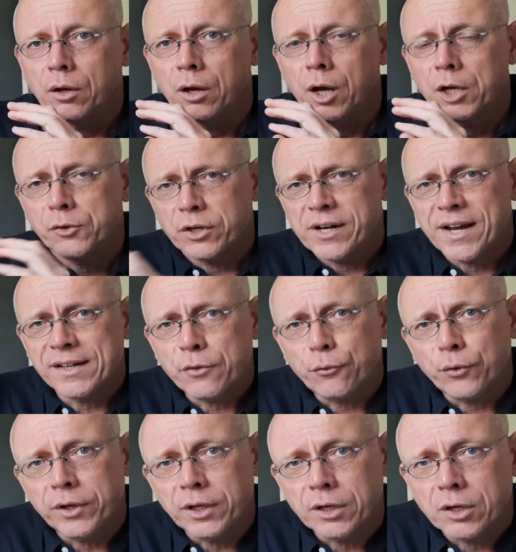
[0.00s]

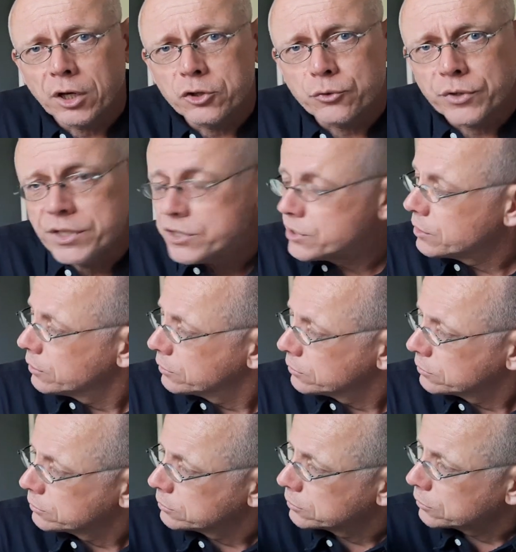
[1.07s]
193 countries
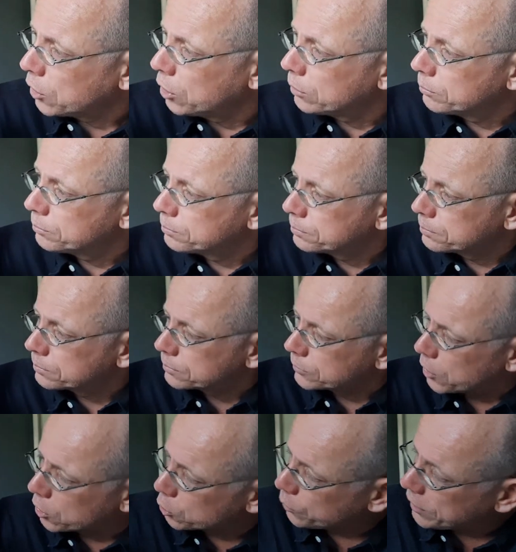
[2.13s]

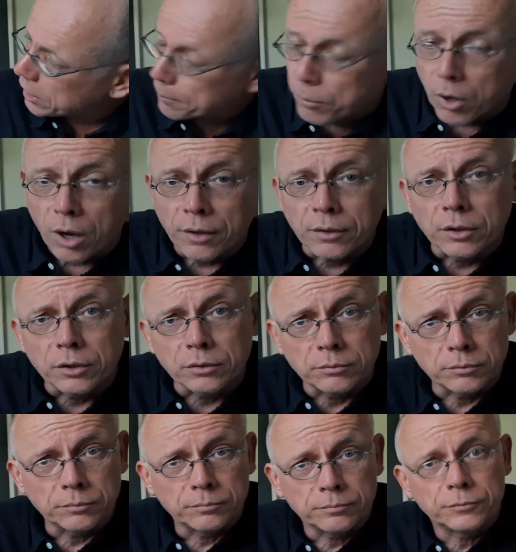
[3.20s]
agreed upon
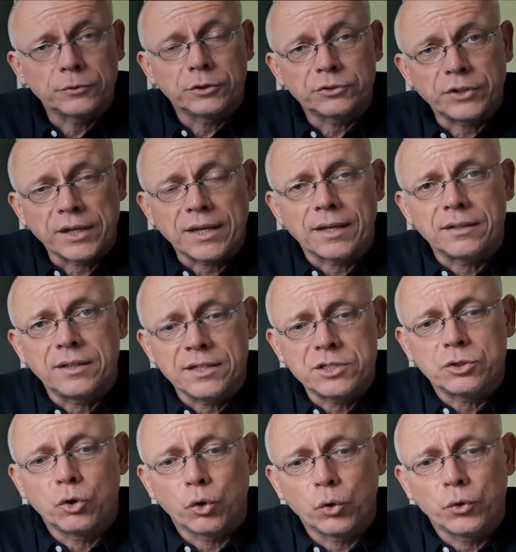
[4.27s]
taking these
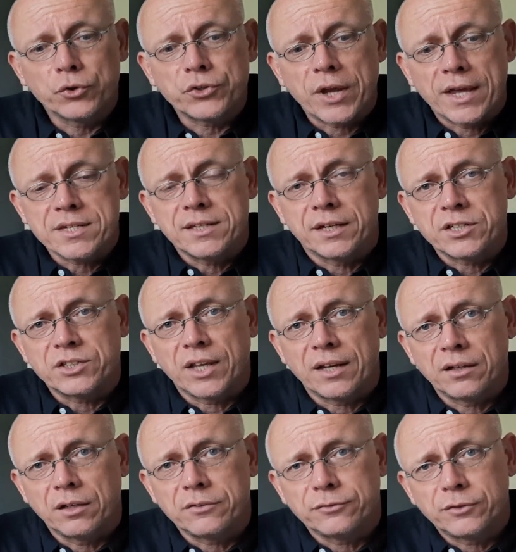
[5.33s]
goals as their
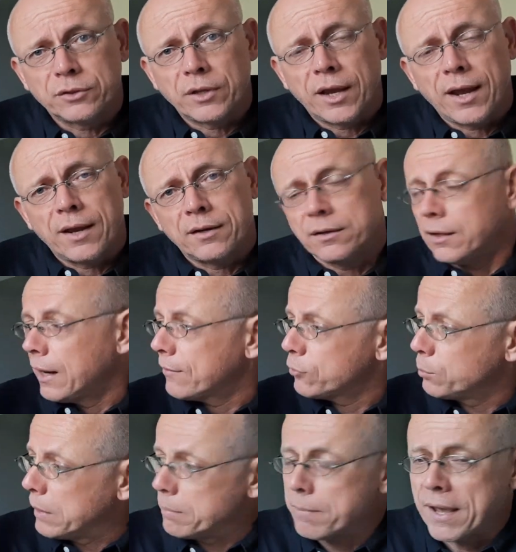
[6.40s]
standard, and they have
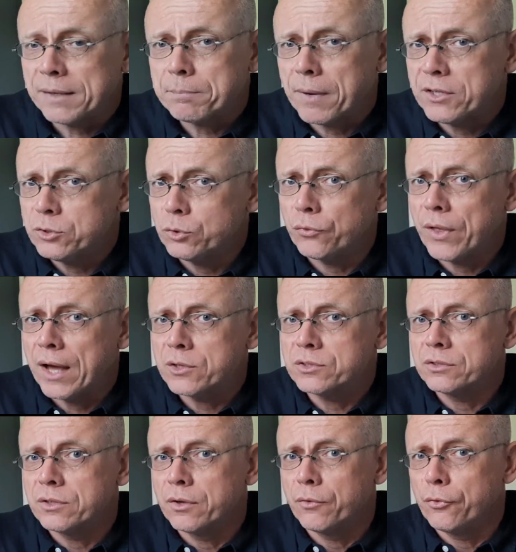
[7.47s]
to be met by
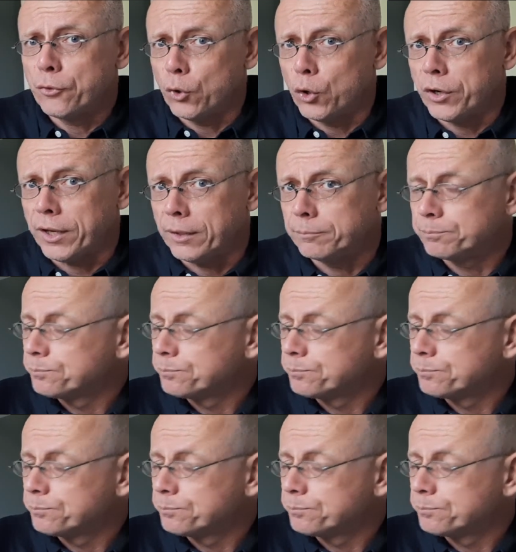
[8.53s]
2030.